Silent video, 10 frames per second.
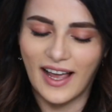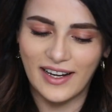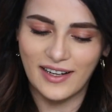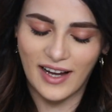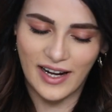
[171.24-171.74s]

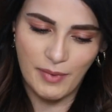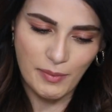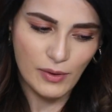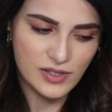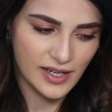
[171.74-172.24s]
And I
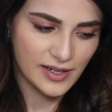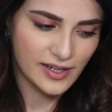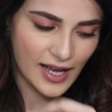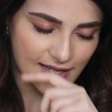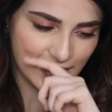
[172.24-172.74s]
remember I was in a
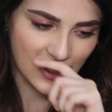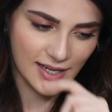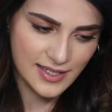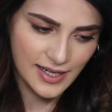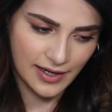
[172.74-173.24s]
dance
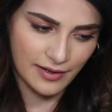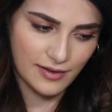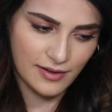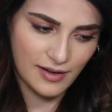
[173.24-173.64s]
class and